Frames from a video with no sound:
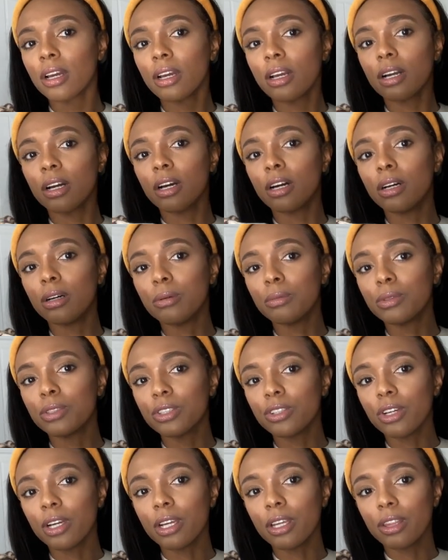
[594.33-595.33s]
comb
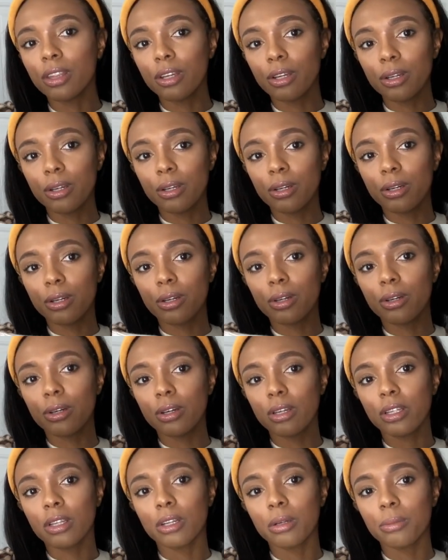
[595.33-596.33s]
straight through, a
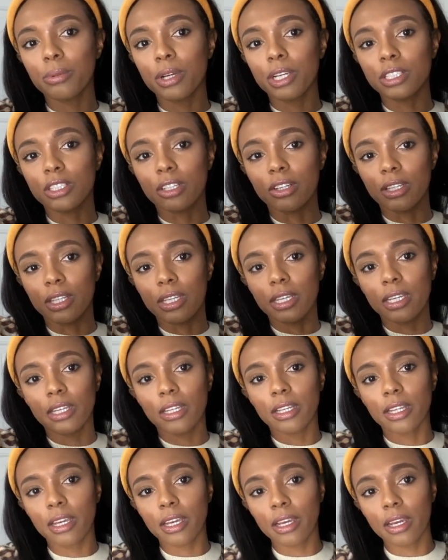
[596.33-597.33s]
little pressure on the end
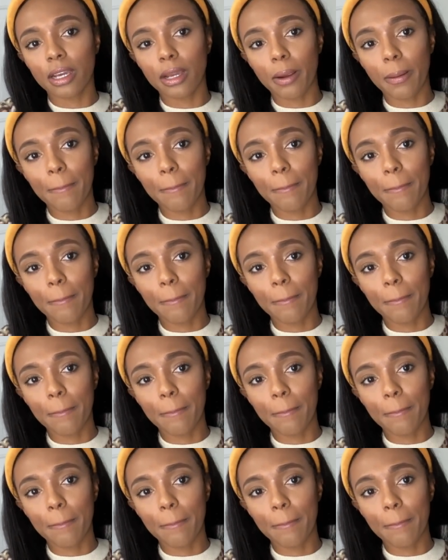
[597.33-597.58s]
there,